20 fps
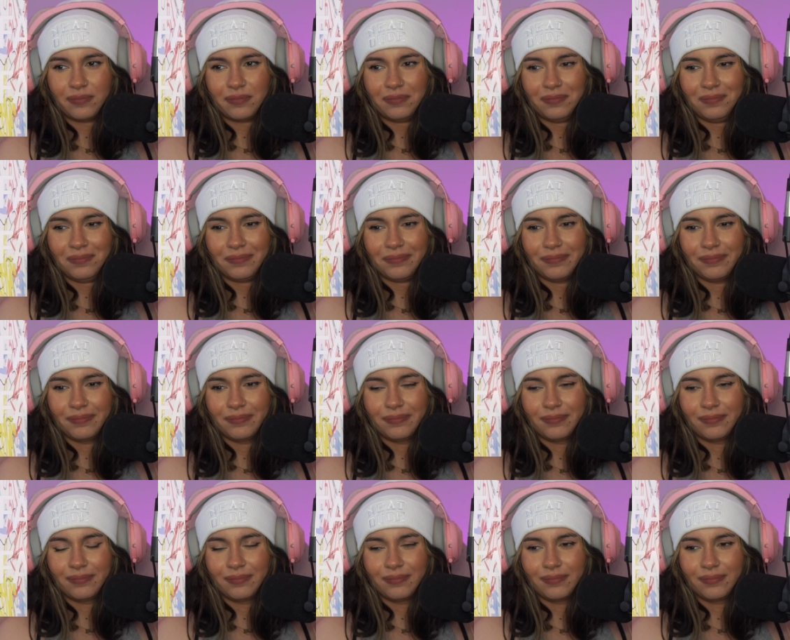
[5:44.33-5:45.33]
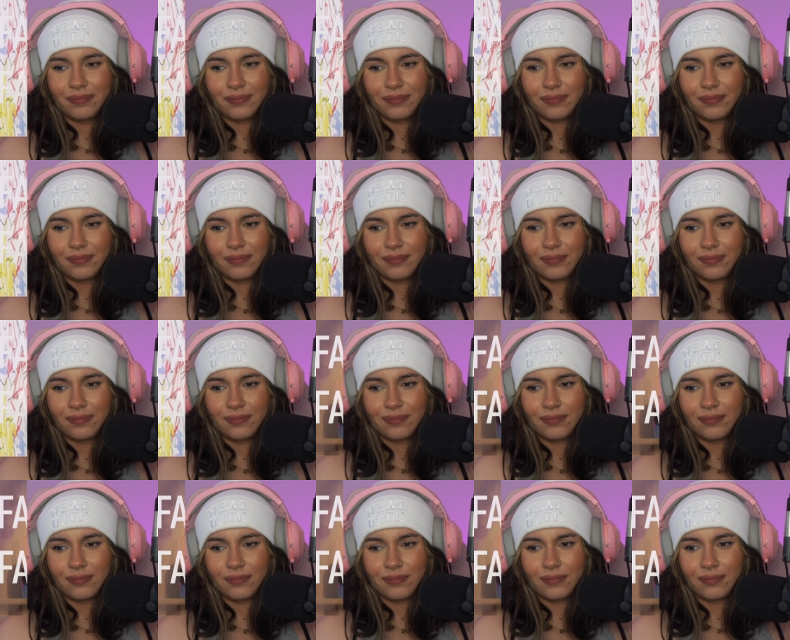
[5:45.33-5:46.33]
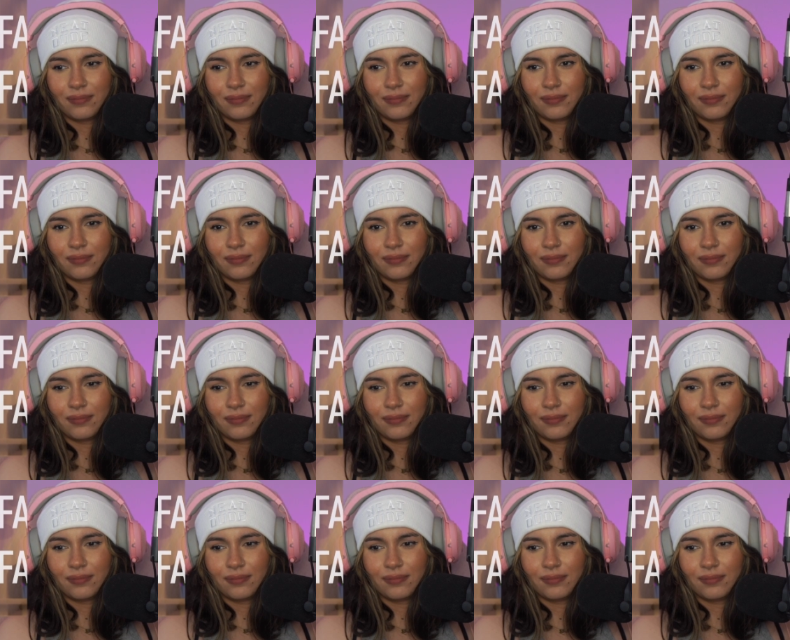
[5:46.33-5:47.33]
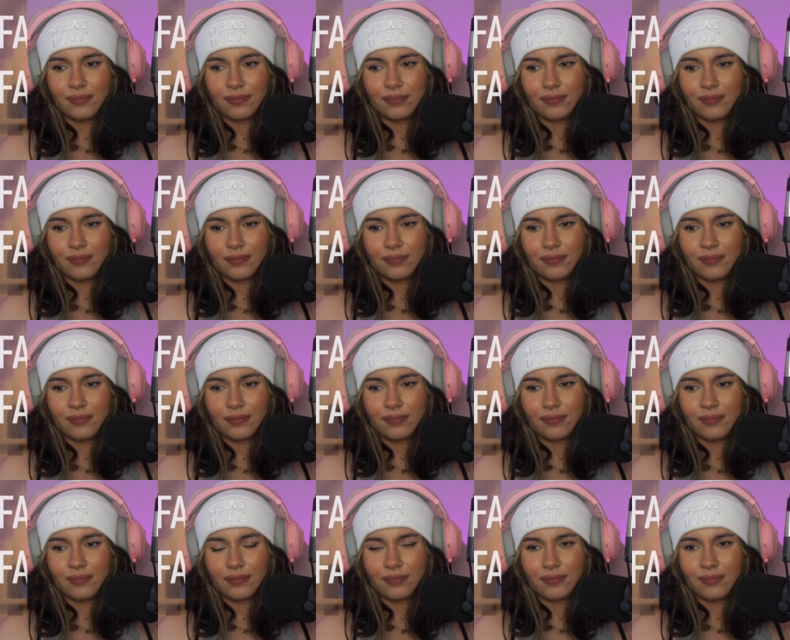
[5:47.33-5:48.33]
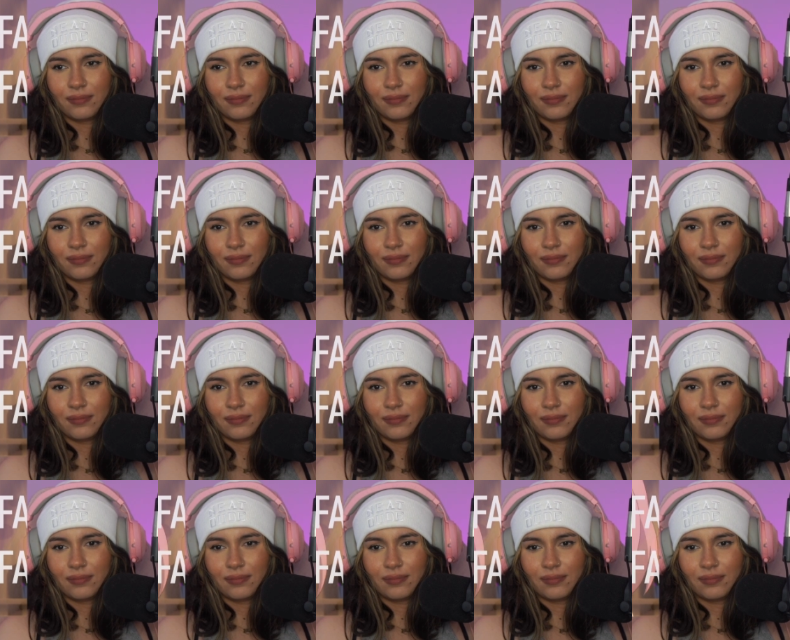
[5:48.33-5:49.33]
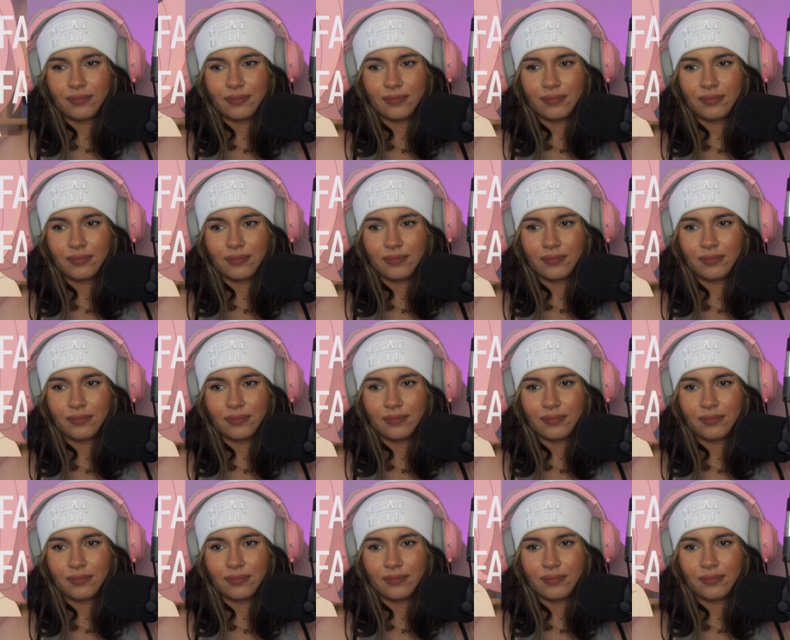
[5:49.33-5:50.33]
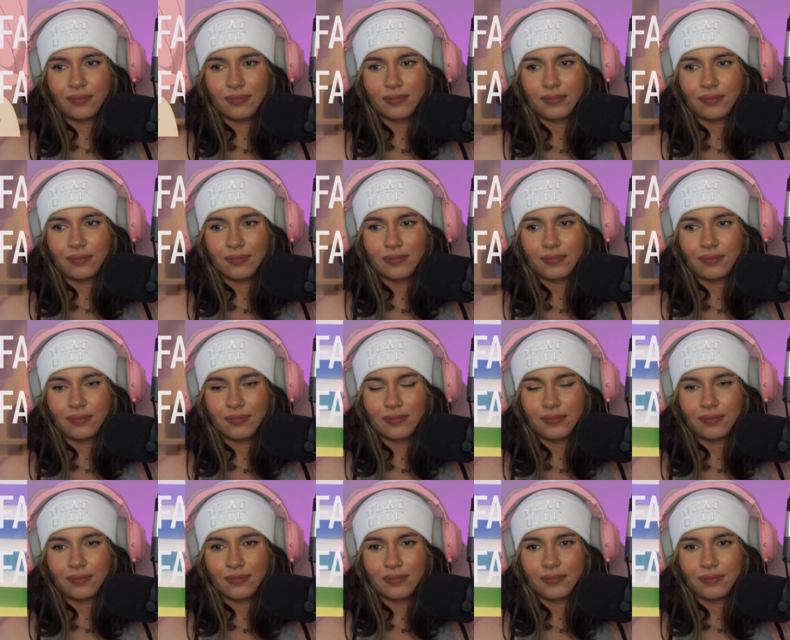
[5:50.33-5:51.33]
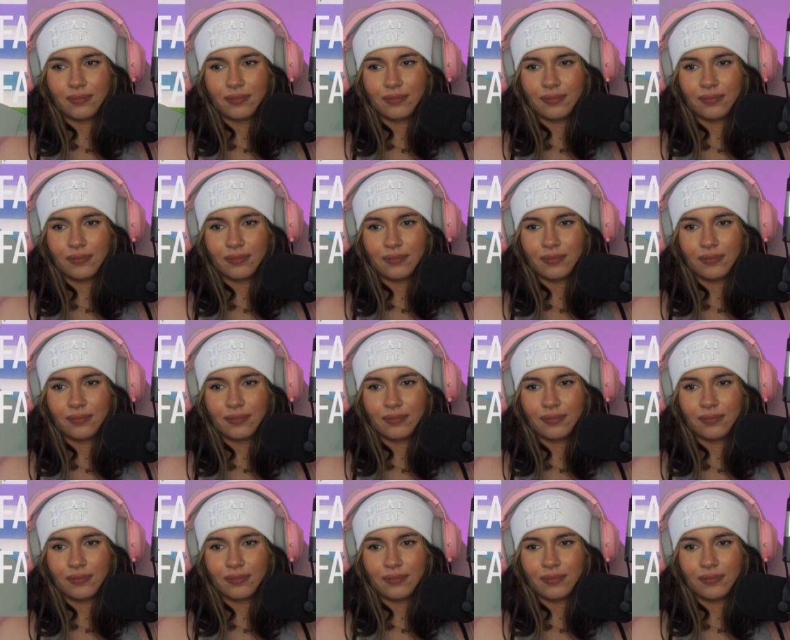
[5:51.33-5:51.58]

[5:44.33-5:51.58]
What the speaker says: Nobody speaks.